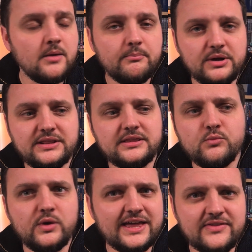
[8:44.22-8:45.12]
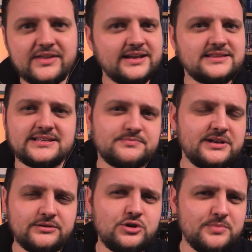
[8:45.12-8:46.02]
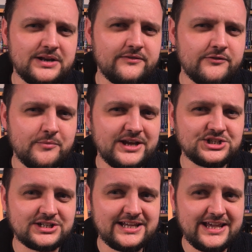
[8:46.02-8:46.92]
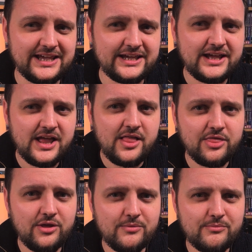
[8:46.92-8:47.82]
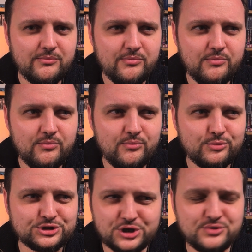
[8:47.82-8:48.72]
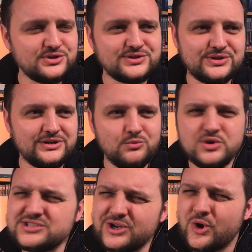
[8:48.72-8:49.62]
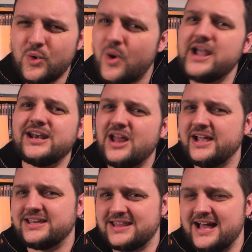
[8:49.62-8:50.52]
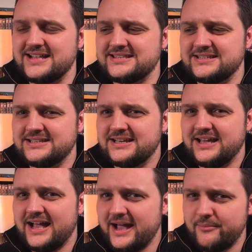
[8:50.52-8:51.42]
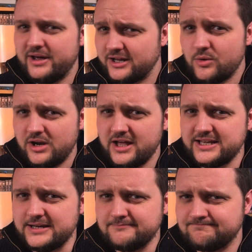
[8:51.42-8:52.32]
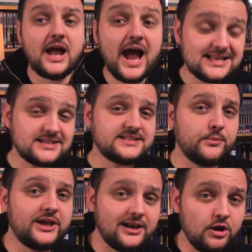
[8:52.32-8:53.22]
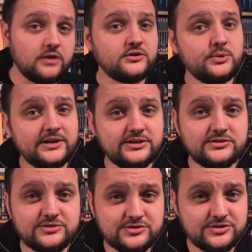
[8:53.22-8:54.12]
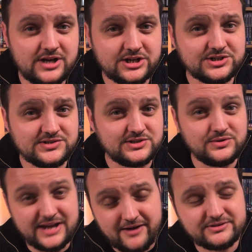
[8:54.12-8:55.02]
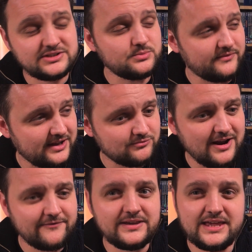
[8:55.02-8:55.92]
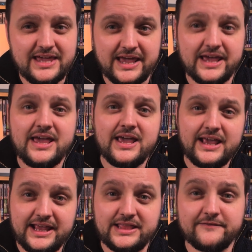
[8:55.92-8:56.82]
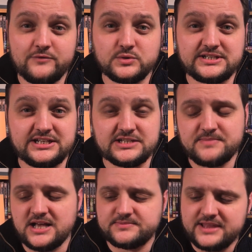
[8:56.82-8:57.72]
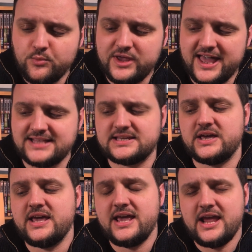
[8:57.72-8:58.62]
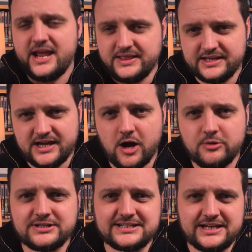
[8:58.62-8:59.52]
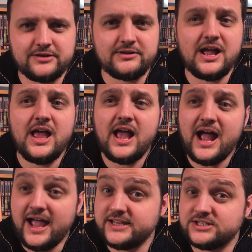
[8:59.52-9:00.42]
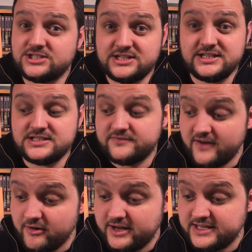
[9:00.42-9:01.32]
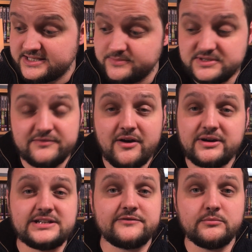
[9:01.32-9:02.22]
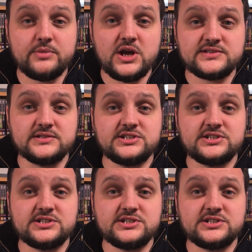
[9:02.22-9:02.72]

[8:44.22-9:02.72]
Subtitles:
But we get that this bit, new bit of information here that shows us that it wasn't quite like that. And I quite like it. As I said, we get a lot of new introductions to new characters. We've had Raffi here in the 14 years past, but then we get her in the current era, and she's seems a very different person.